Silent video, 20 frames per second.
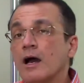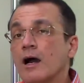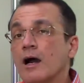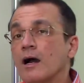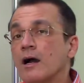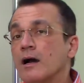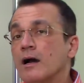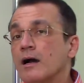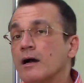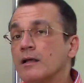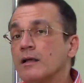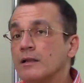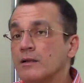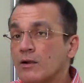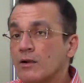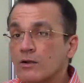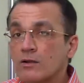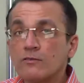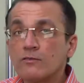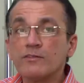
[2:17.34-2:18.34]
a
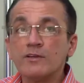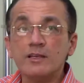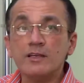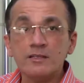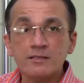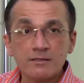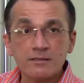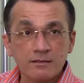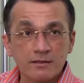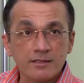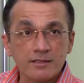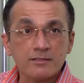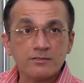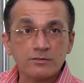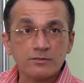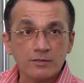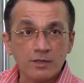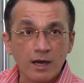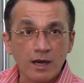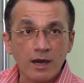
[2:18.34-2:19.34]
lot of injuries
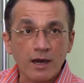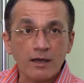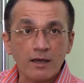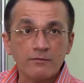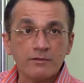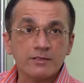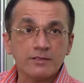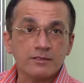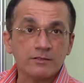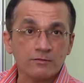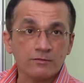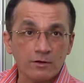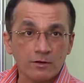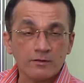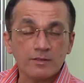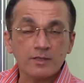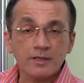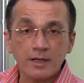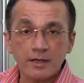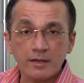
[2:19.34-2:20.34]
to the eye which
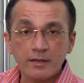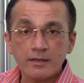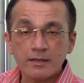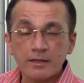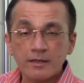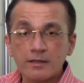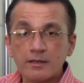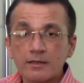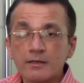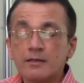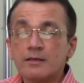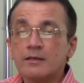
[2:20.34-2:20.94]
involve the retina,